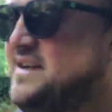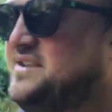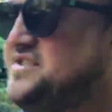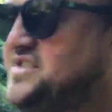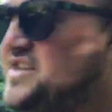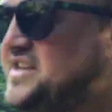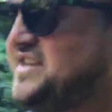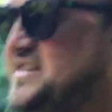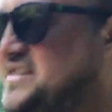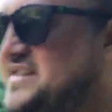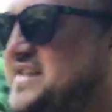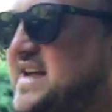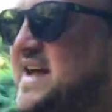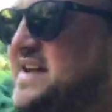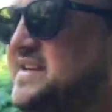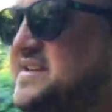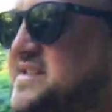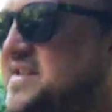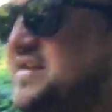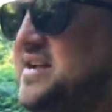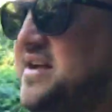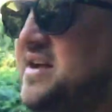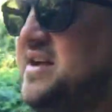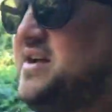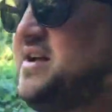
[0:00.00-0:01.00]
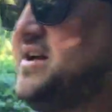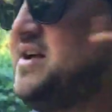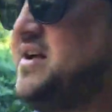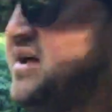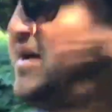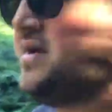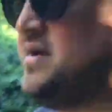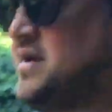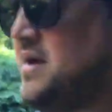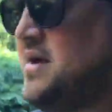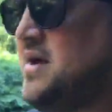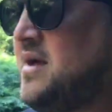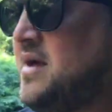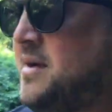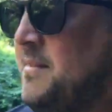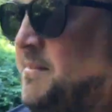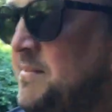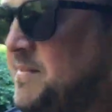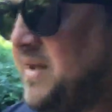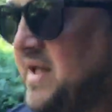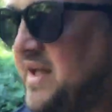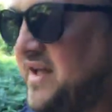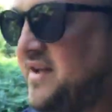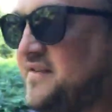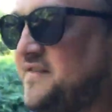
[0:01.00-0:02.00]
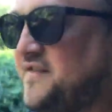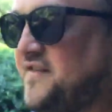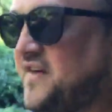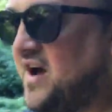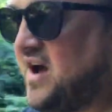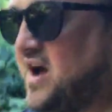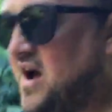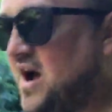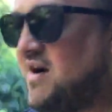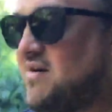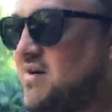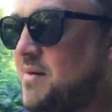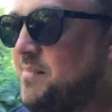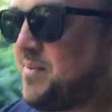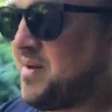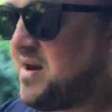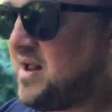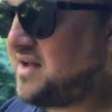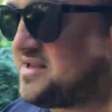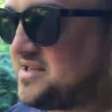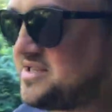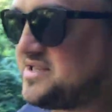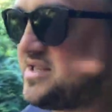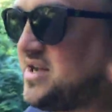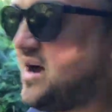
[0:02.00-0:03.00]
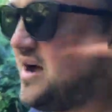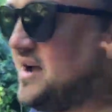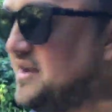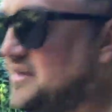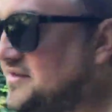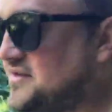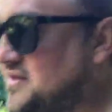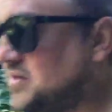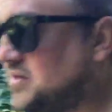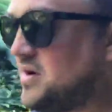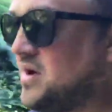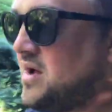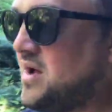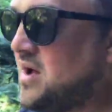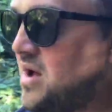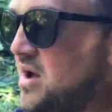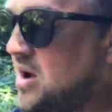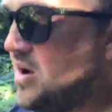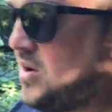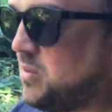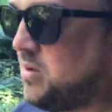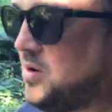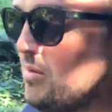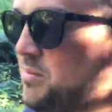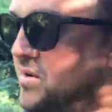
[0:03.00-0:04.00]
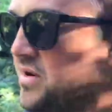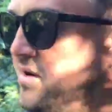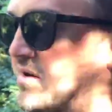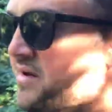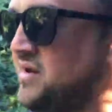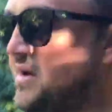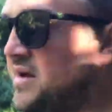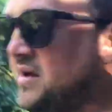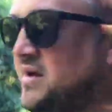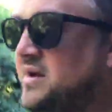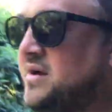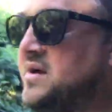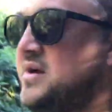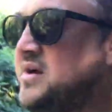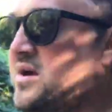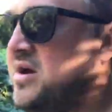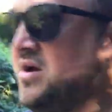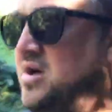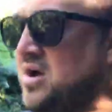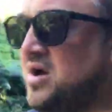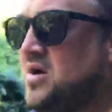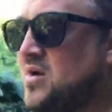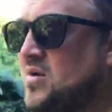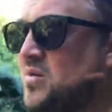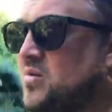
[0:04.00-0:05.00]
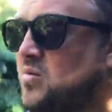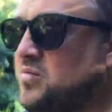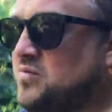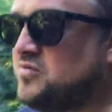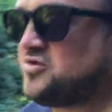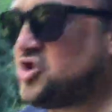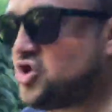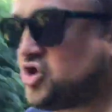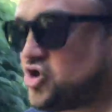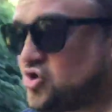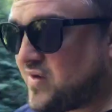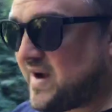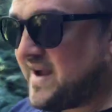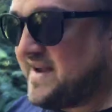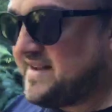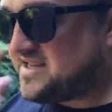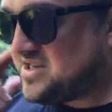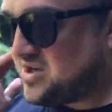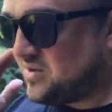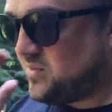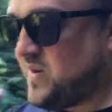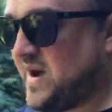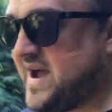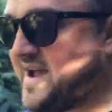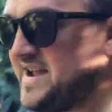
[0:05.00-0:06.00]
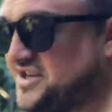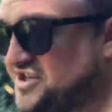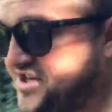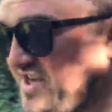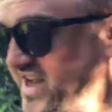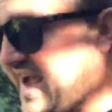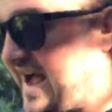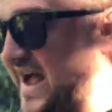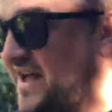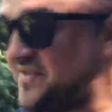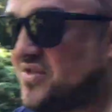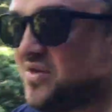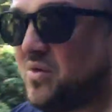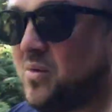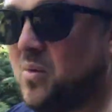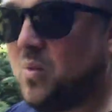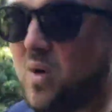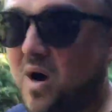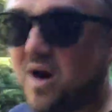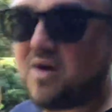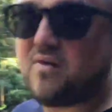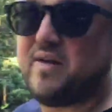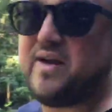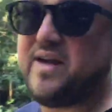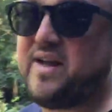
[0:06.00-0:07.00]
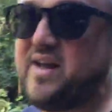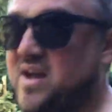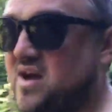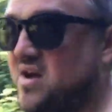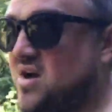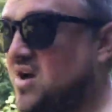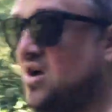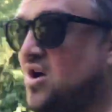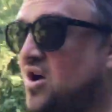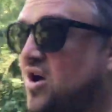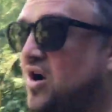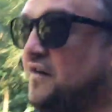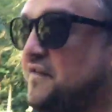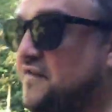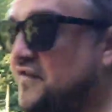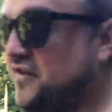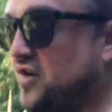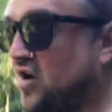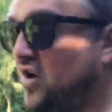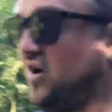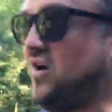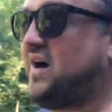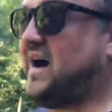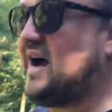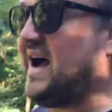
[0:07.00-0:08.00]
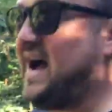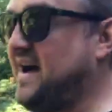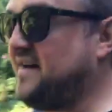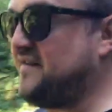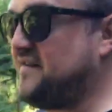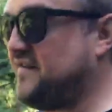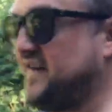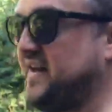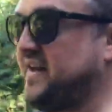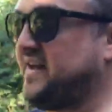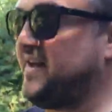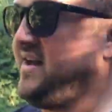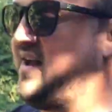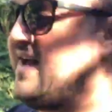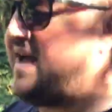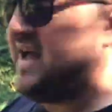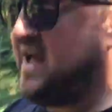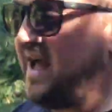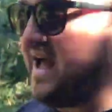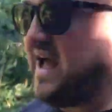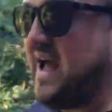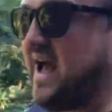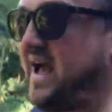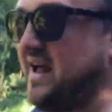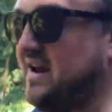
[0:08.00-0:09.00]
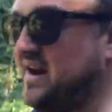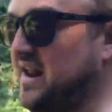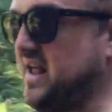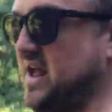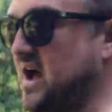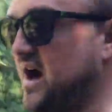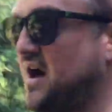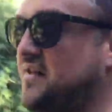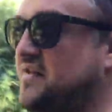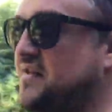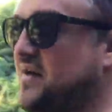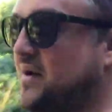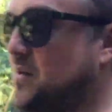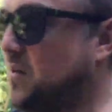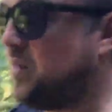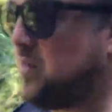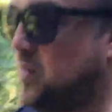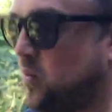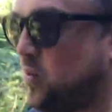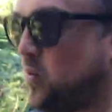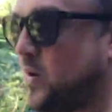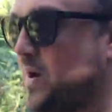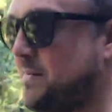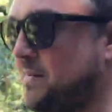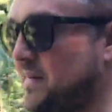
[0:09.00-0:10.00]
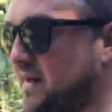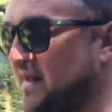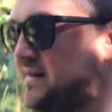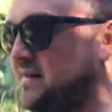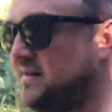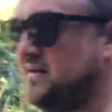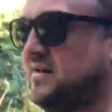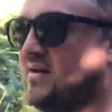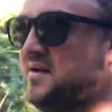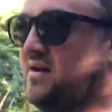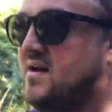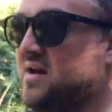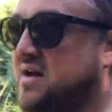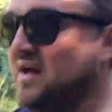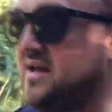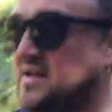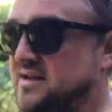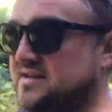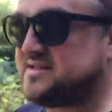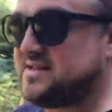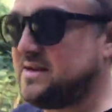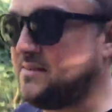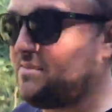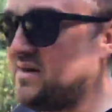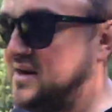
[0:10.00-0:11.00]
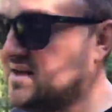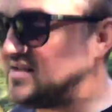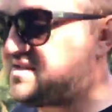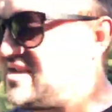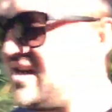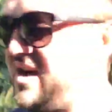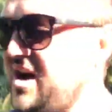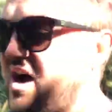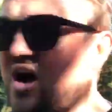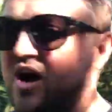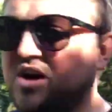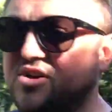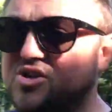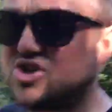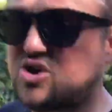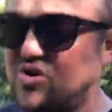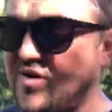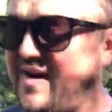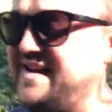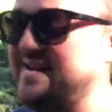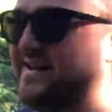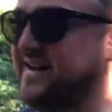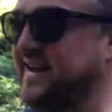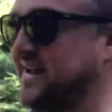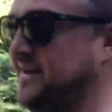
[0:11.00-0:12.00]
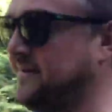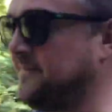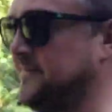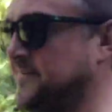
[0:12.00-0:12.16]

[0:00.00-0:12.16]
she said, being for her a plus-sized woman, straight away she had the worry of not having any other women similar to her training,